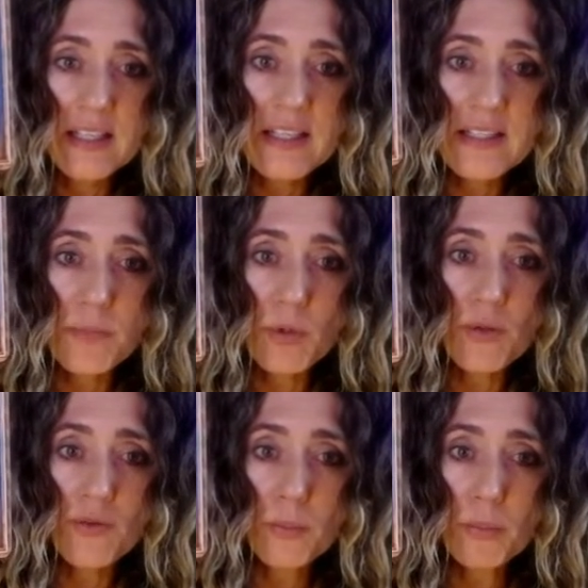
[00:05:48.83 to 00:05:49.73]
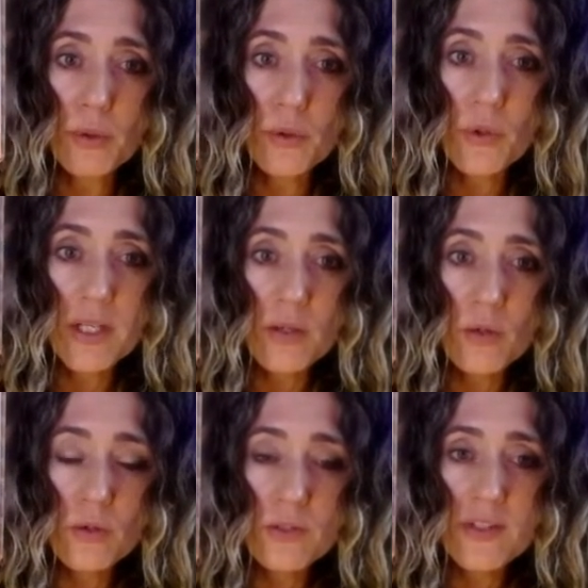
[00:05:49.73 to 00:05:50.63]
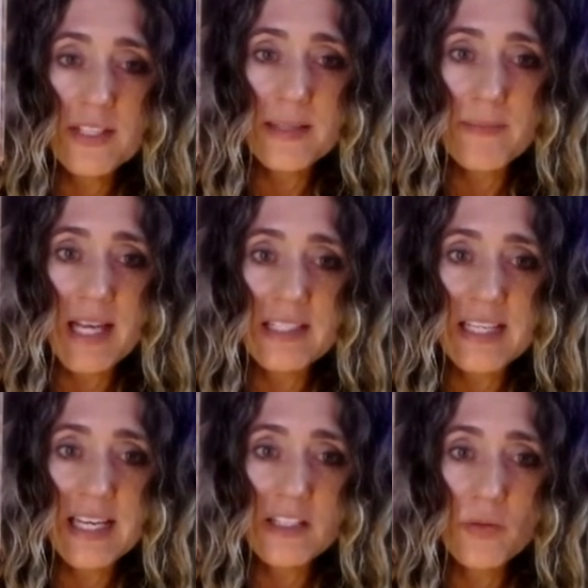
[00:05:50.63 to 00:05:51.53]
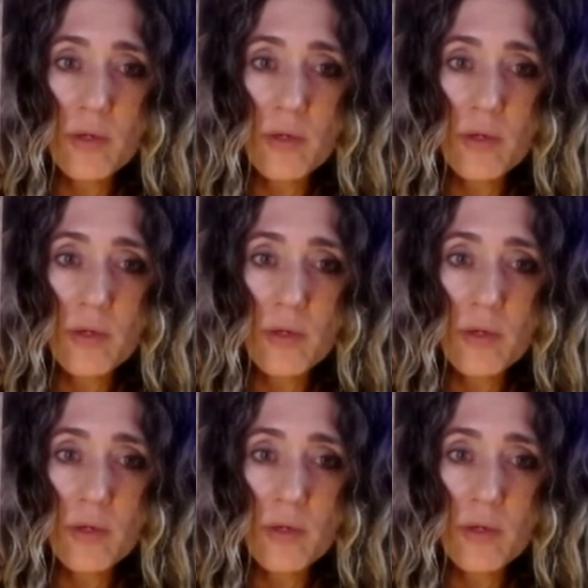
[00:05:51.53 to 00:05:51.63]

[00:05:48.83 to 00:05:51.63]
this beautiful blue that calls for this imagination.